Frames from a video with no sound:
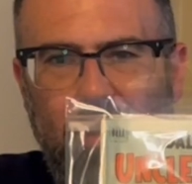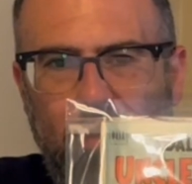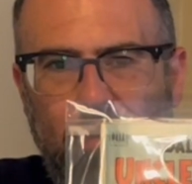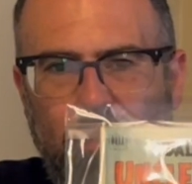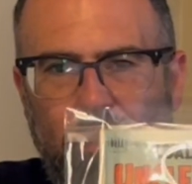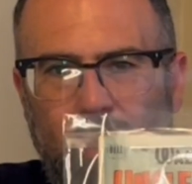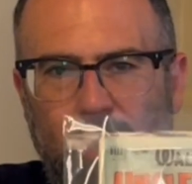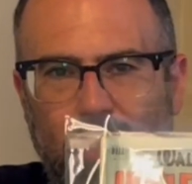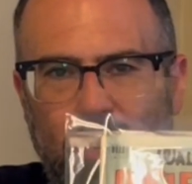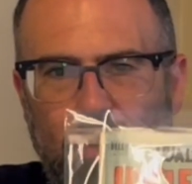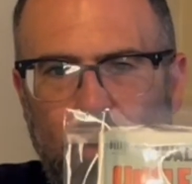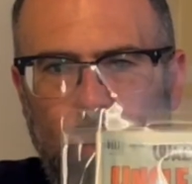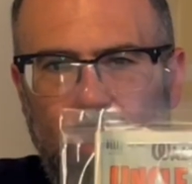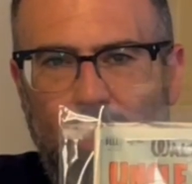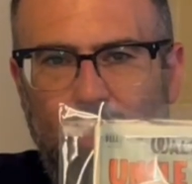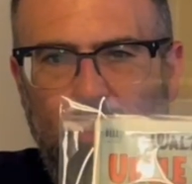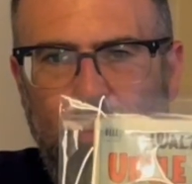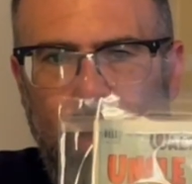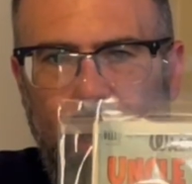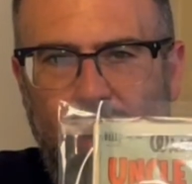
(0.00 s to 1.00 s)
first
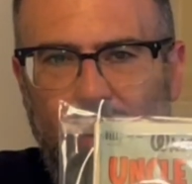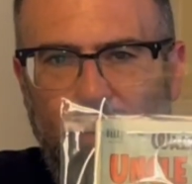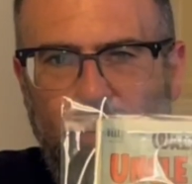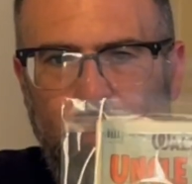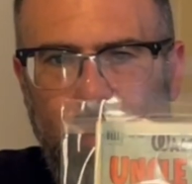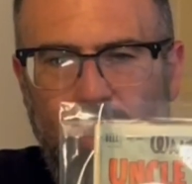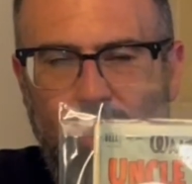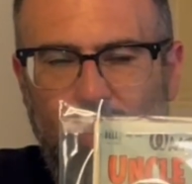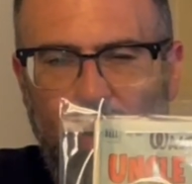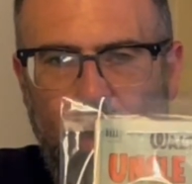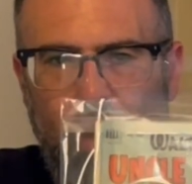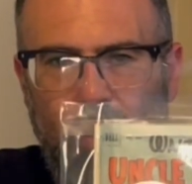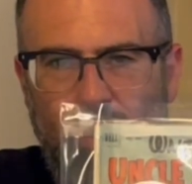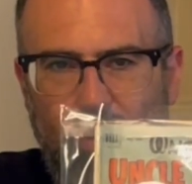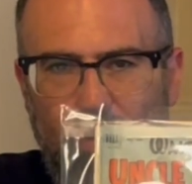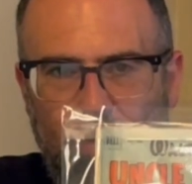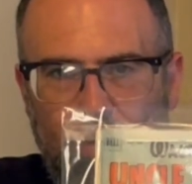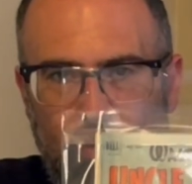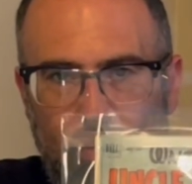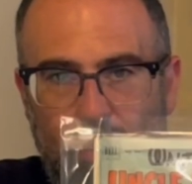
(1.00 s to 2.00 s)
solo title featuring
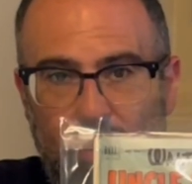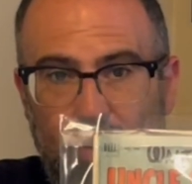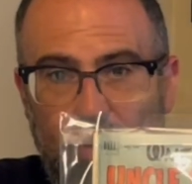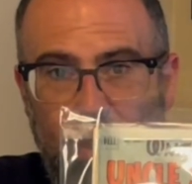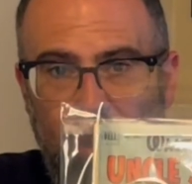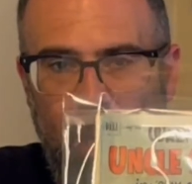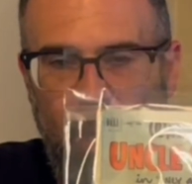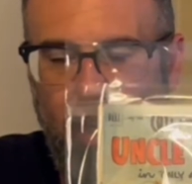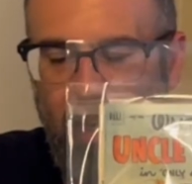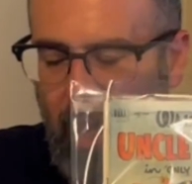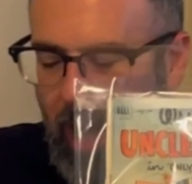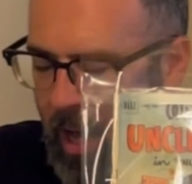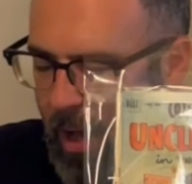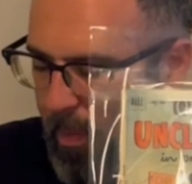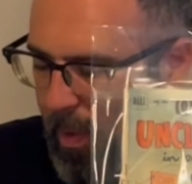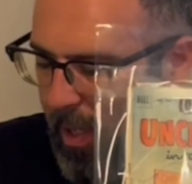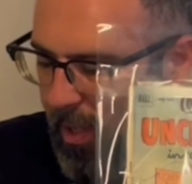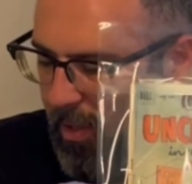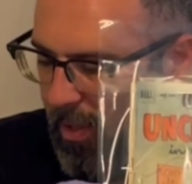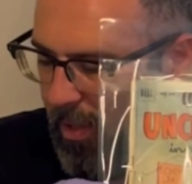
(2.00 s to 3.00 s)
Uncle Scrooge in comics.